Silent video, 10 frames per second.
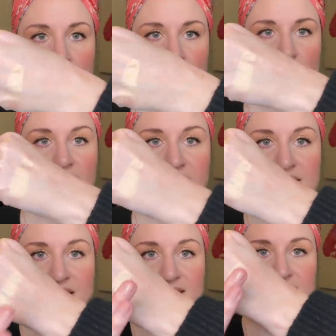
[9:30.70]
It really
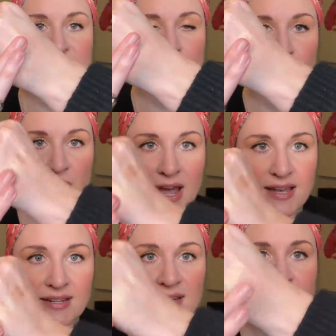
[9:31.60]
does
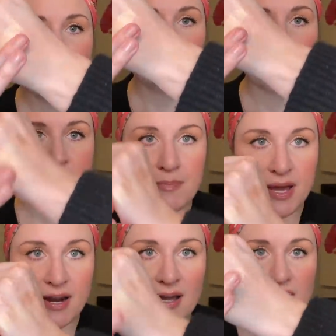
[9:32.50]
spread like
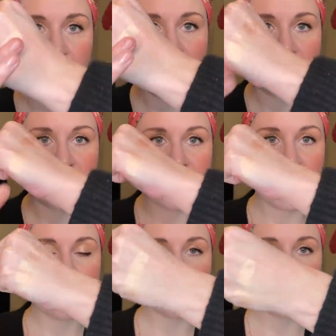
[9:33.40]
butter. Like, it
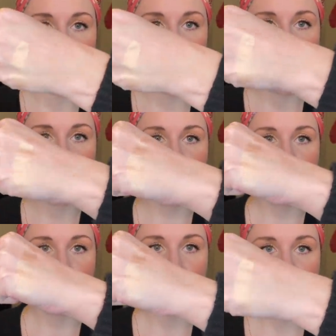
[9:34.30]
takes no
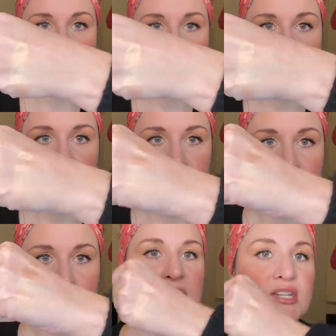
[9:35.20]
effort
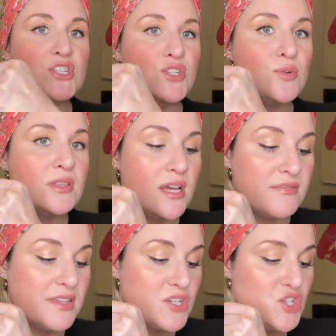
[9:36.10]
whatsoever. I do
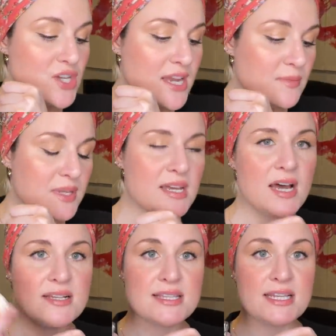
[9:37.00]
love this shade
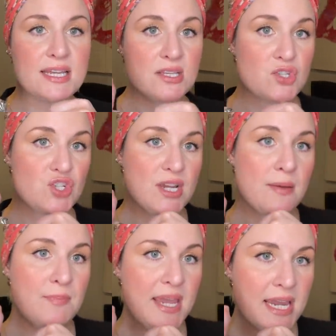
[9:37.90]
because it is
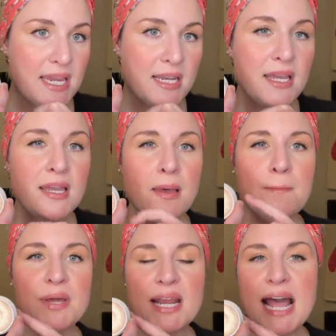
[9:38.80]
champagne,
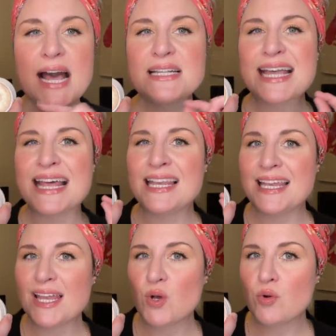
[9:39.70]
but it has a
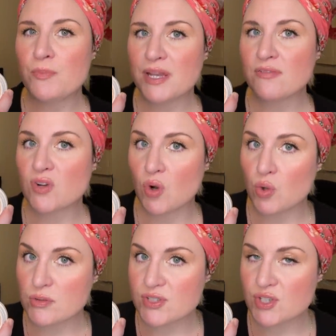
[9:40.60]
little bit of
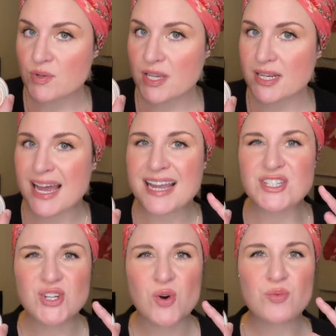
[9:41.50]
gold to it. I
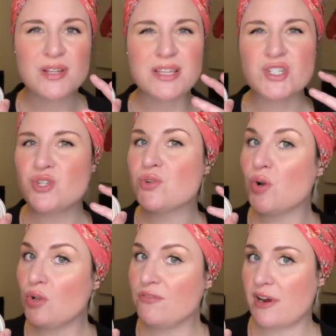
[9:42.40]
don't really do
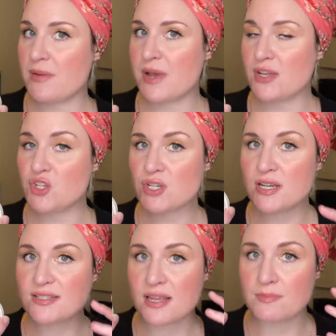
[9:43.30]
gold very much
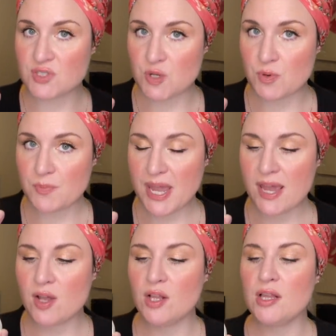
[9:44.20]
because I'm super
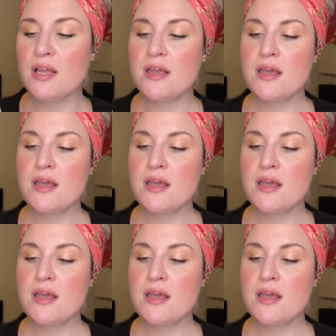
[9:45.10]
pale,